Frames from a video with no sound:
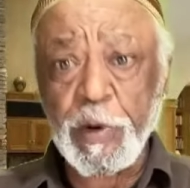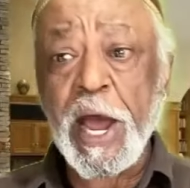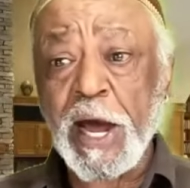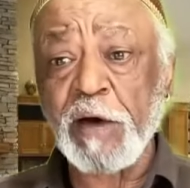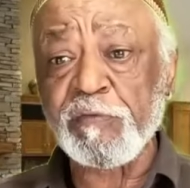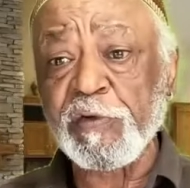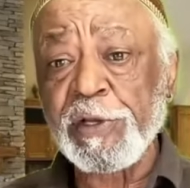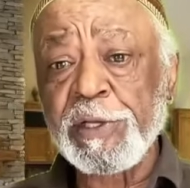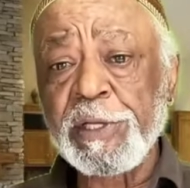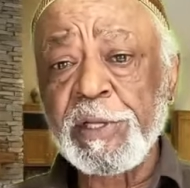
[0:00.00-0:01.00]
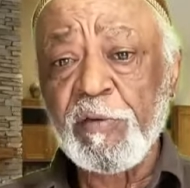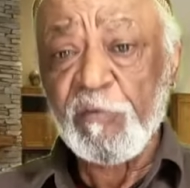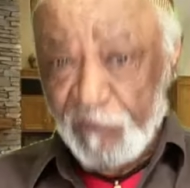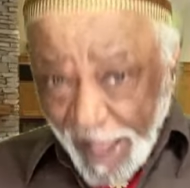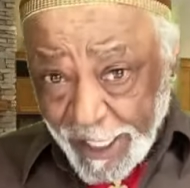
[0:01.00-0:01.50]
We have
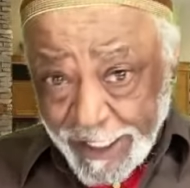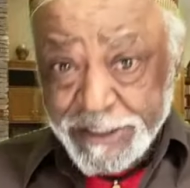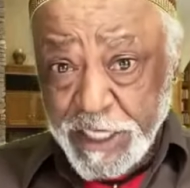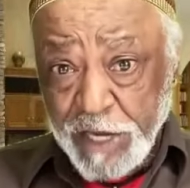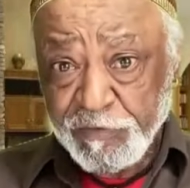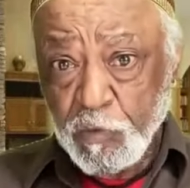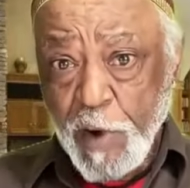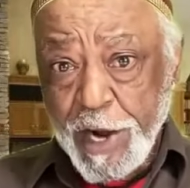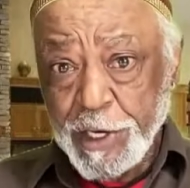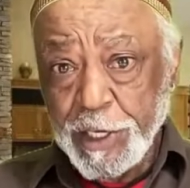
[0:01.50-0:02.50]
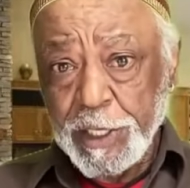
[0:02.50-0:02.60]
violence everywhere,